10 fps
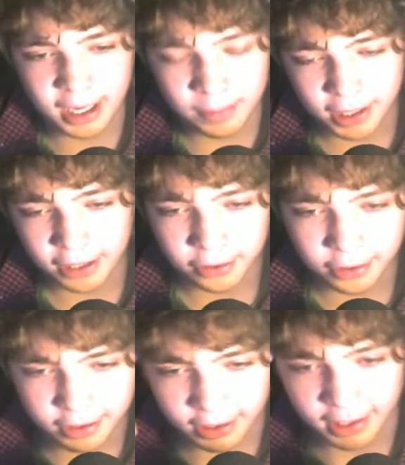that
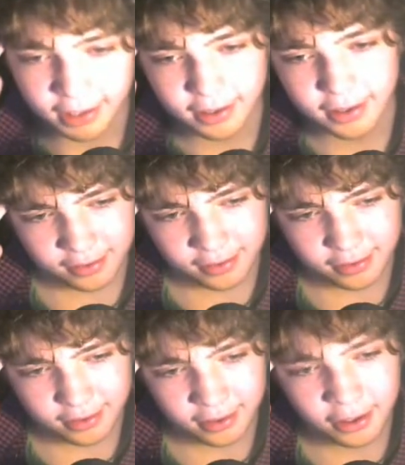looks like
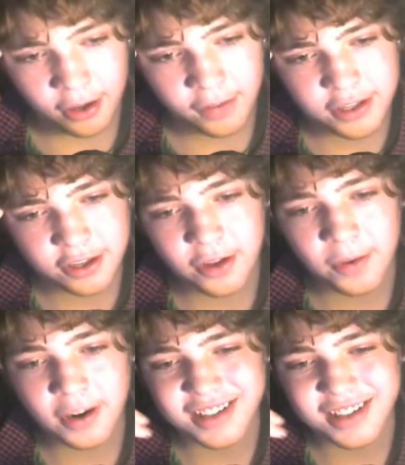all these other ones.